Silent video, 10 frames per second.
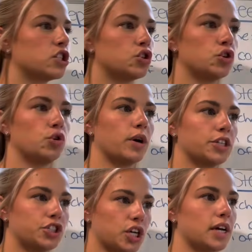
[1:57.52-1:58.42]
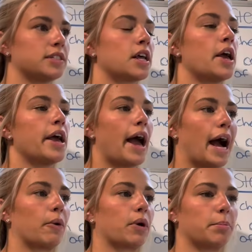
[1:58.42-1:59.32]
to adjust
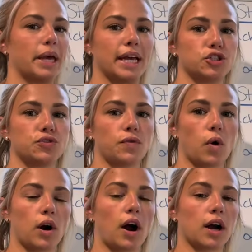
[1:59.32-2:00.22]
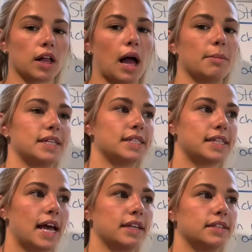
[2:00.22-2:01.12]
our pitch for our climb and
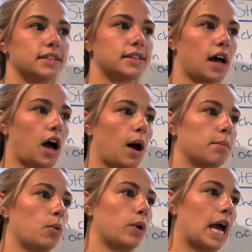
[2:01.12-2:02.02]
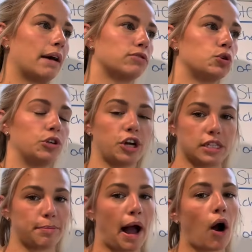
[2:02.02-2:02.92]
descent, but we have to adjust
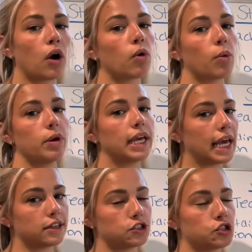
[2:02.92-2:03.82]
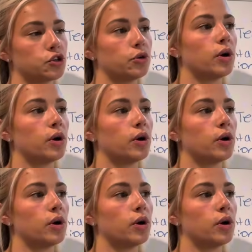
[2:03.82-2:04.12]
the power when we get into